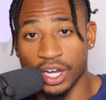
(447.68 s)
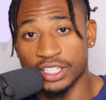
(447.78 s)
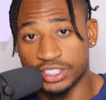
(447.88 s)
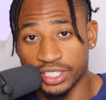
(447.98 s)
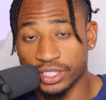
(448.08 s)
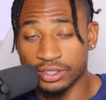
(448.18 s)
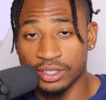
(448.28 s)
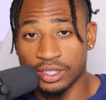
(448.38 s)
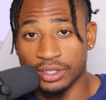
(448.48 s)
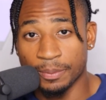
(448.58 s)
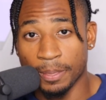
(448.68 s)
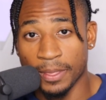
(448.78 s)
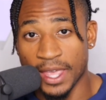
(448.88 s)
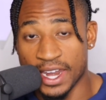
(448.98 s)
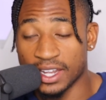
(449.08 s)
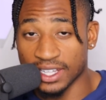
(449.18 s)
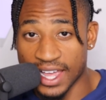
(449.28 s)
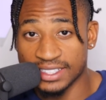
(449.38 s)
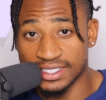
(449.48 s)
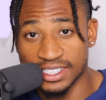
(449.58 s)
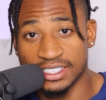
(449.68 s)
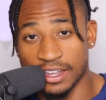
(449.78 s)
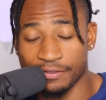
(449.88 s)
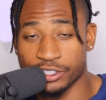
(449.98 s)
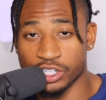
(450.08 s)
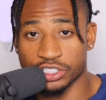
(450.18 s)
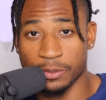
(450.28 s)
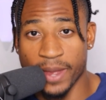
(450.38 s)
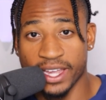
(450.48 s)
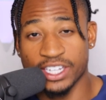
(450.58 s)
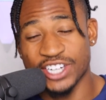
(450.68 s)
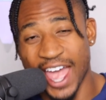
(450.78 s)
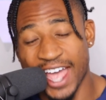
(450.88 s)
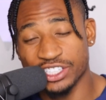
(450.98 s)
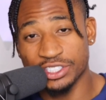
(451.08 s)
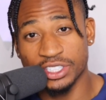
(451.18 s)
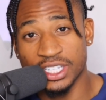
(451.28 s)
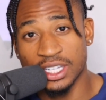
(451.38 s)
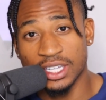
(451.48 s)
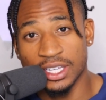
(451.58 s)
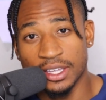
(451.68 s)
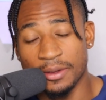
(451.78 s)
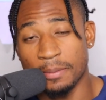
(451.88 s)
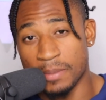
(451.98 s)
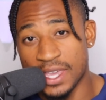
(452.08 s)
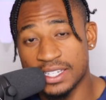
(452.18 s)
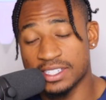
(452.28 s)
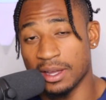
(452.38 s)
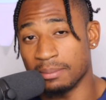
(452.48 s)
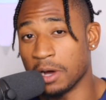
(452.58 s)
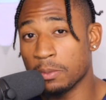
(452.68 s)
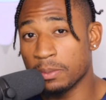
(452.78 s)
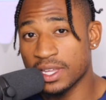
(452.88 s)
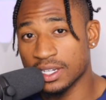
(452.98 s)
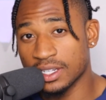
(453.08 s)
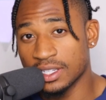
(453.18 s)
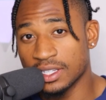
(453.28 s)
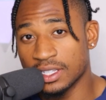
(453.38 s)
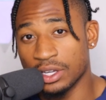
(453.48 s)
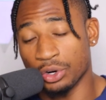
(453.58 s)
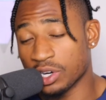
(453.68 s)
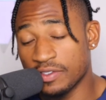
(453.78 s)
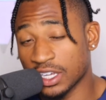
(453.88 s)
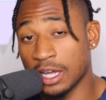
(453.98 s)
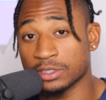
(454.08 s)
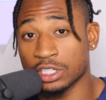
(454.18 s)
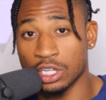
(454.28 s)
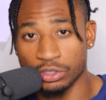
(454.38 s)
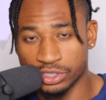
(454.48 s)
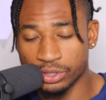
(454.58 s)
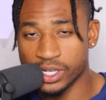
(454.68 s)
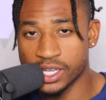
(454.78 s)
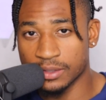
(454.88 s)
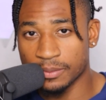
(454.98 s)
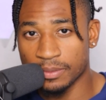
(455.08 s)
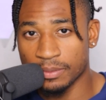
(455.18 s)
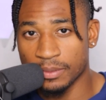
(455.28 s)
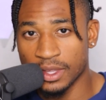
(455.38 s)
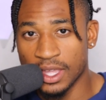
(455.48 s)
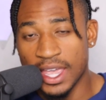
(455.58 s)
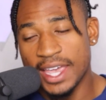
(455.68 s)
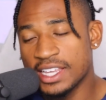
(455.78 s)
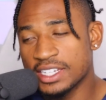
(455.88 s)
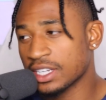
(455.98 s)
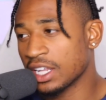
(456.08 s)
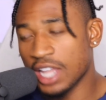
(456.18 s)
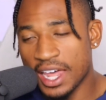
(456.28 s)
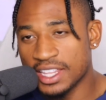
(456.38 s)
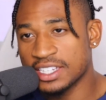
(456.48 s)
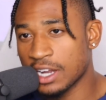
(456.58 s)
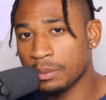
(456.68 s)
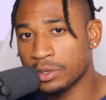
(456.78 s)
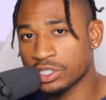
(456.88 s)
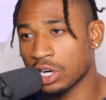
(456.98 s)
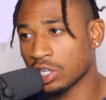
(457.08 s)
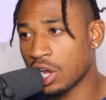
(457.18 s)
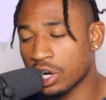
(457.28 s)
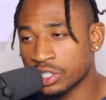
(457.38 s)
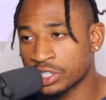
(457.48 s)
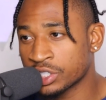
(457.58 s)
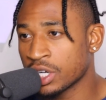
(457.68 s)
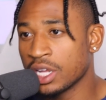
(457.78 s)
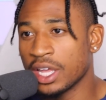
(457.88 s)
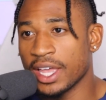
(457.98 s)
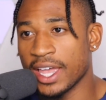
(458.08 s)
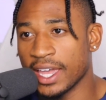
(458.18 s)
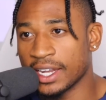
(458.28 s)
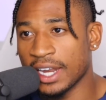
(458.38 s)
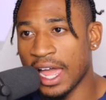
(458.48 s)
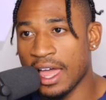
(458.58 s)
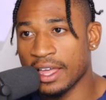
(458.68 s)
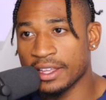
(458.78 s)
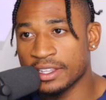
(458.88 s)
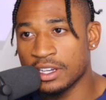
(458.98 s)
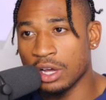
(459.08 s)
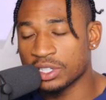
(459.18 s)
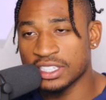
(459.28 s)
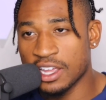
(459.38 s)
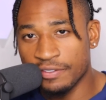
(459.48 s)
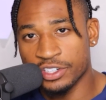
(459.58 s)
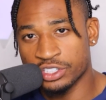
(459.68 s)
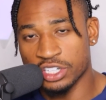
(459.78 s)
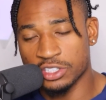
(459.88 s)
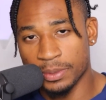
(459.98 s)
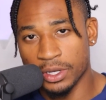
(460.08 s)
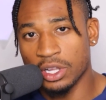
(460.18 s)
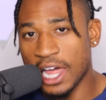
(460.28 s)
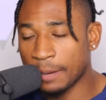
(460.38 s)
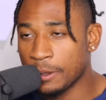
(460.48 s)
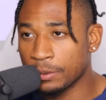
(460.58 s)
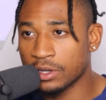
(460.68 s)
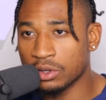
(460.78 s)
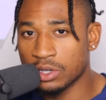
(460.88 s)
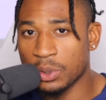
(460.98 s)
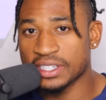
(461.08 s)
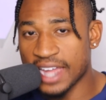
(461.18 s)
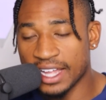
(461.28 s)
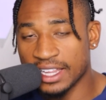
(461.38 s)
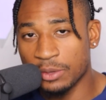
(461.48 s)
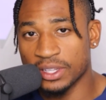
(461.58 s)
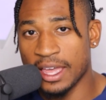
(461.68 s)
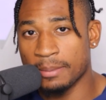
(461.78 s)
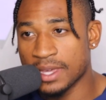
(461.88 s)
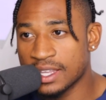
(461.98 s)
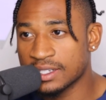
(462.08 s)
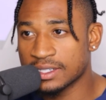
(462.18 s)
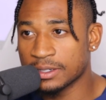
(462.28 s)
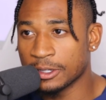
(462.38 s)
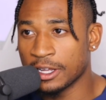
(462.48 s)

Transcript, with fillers: until and unless this infrastructure package actually meets the moment or even comes close to it? And these a lot of these numbers are large and you know, it's an infrastructure bill. A lot of people don't know exactly what that means.